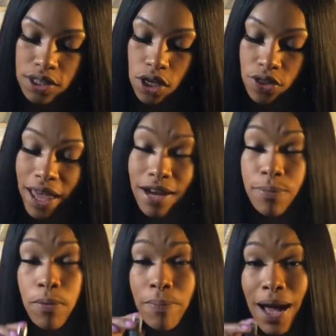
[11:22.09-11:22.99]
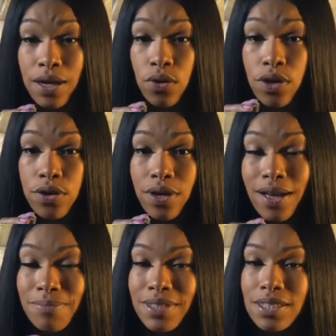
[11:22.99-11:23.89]
So the edible body oil
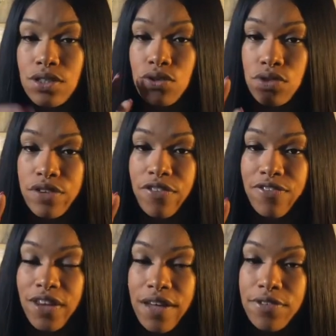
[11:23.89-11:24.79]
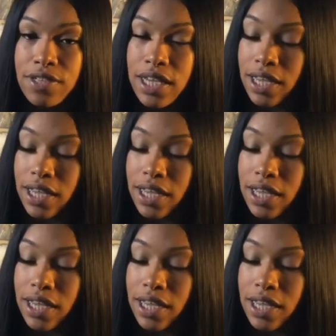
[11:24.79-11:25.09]
comes in 2 different flavors.